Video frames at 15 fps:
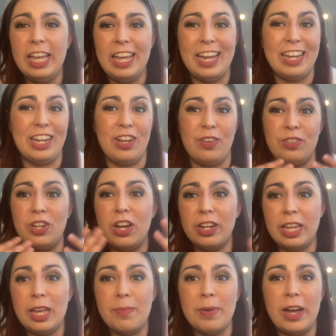you know,
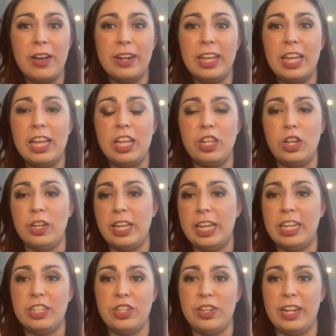talking about it, looking
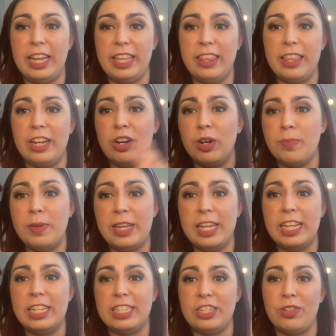into like
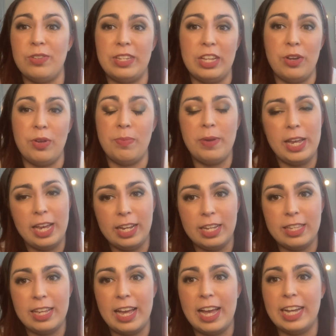therapists who deal with panic
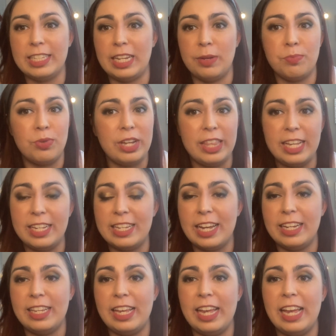attacks, like breathing
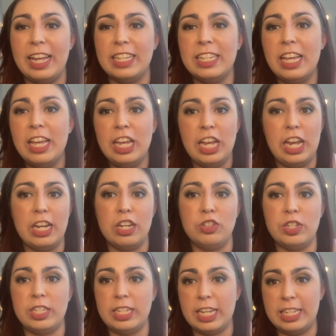techniques, you know,
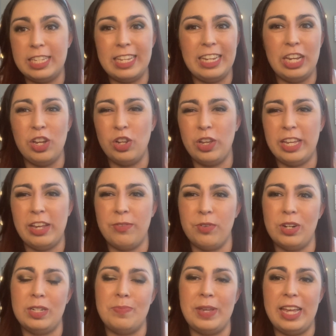just continue looking for
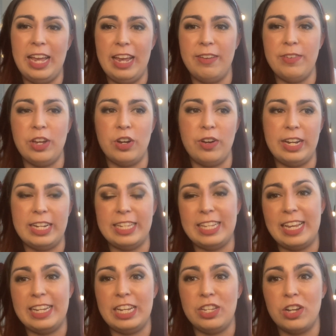his behavior and
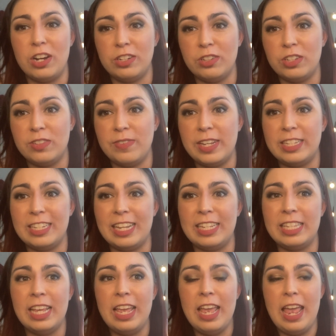attending doctor's
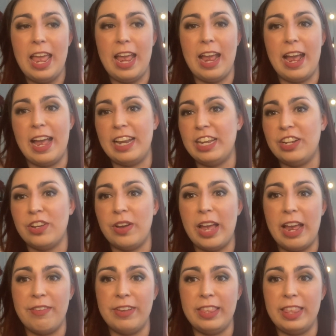visits. And you know,
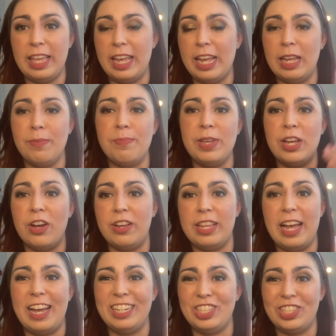everything beyond
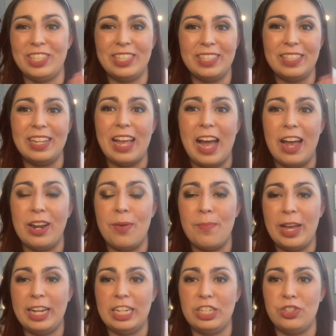that is just out of
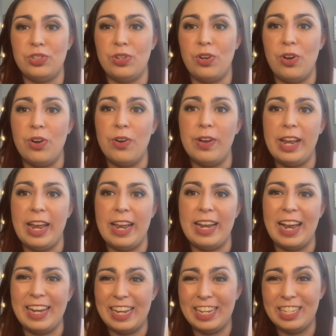my control, and
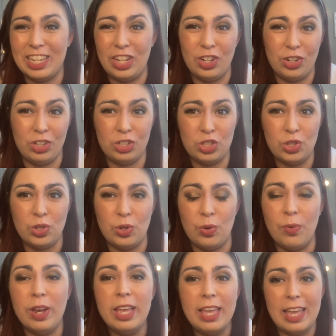I need to learn
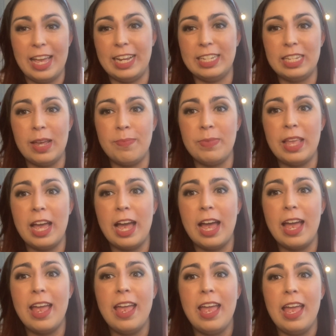to accept
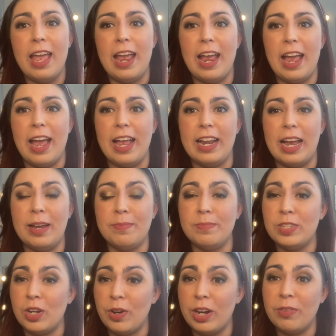that. And I'm
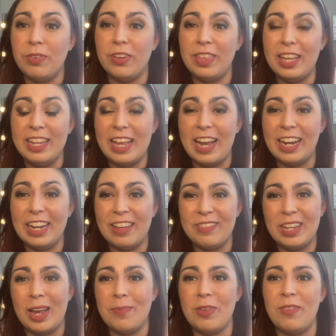sorry for the negative
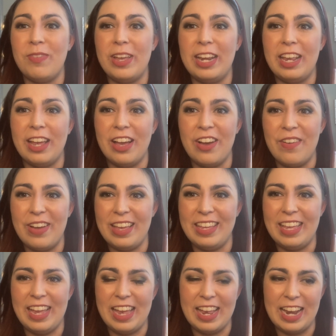type of video.
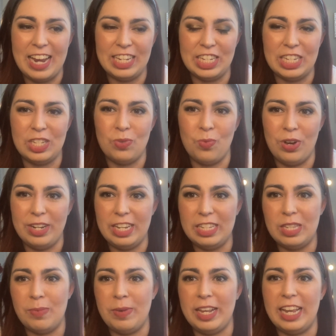Again, I just want
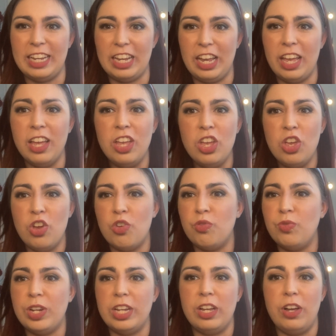this to be like a
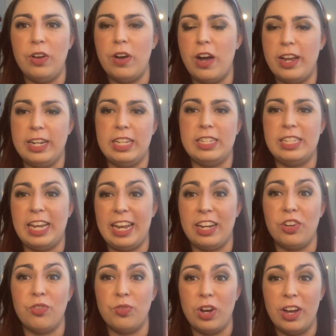real, honest,
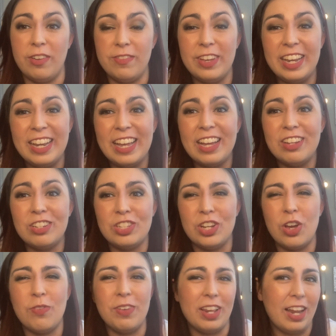and raw video.
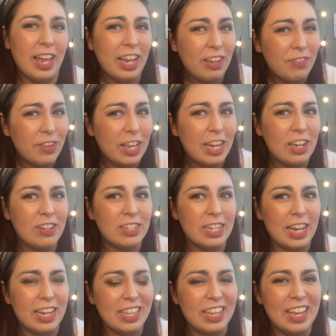So if you like videos
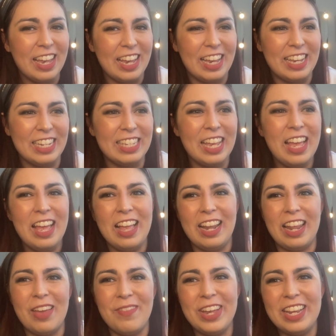like these,
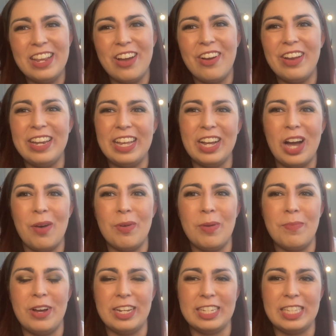let me know in the comment
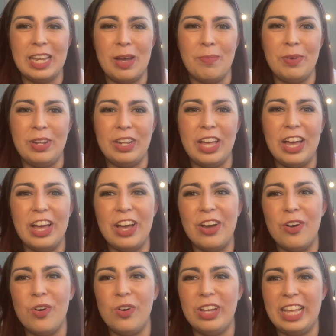box down
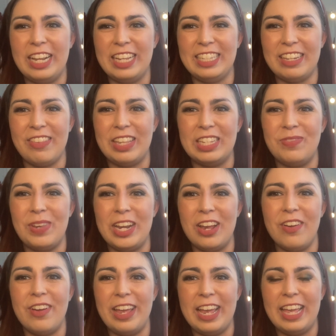below, and let's give this
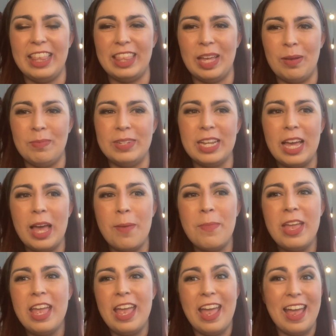video a thumbs up.
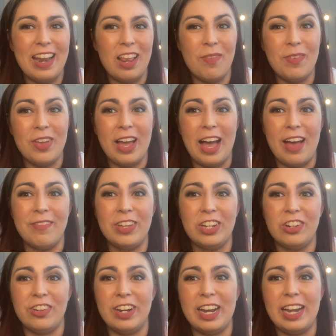And if you haven't
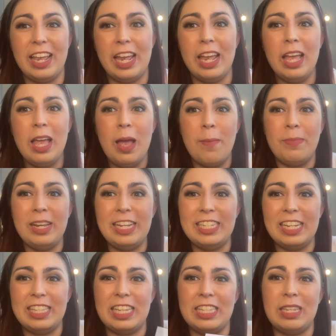already, please
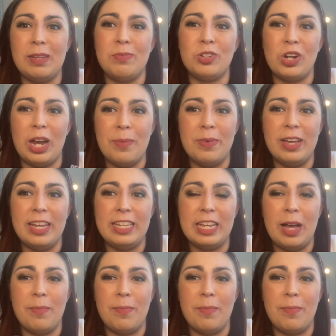hit the subscribe button down